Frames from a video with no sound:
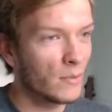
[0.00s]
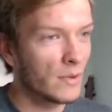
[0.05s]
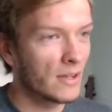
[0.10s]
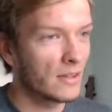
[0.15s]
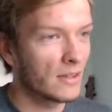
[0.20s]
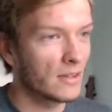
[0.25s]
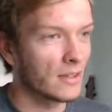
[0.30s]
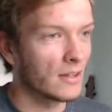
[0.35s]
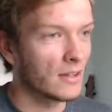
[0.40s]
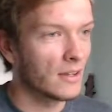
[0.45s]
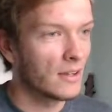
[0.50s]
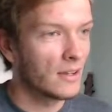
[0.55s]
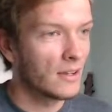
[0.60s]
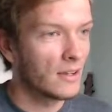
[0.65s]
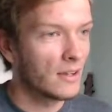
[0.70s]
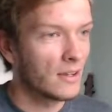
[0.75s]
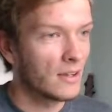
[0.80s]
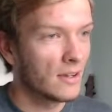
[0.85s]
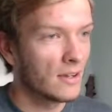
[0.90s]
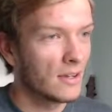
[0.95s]
it,
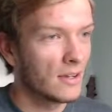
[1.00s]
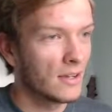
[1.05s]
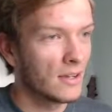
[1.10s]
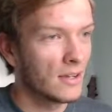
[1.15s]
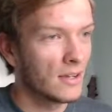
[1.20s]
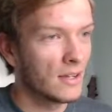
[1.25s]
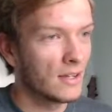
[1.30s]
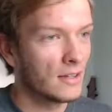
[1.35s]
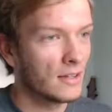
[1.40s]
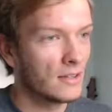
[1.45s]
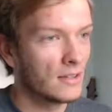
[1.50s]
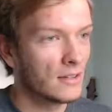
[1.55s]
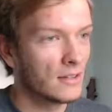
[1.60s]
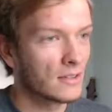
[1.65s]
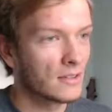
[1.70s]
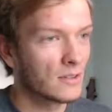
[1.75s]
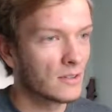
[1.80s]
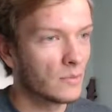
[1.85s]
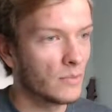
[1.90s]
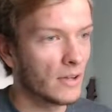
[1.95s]
it
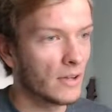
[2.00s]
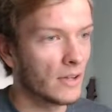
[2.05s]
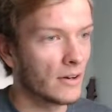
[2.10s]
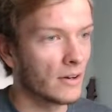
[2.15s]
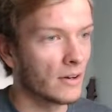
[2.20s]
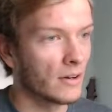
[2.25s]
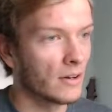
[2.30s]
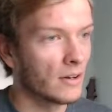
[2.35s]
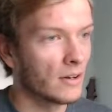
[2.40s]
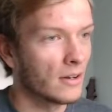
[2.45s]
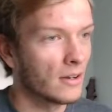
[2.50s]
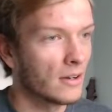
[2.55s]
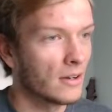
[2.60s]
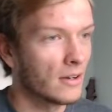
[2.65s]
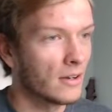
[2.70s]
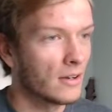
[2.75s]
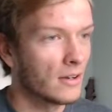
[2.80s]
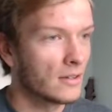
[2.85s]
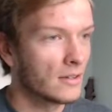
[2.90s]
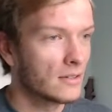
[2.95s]
looks better.
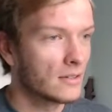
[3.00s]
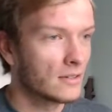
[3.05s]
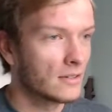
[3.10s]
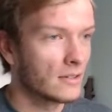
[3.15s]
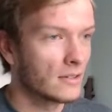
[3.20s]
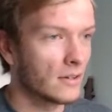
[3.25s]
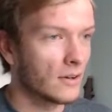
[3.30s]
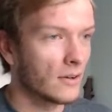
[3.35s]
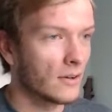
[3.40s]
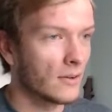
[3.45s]
So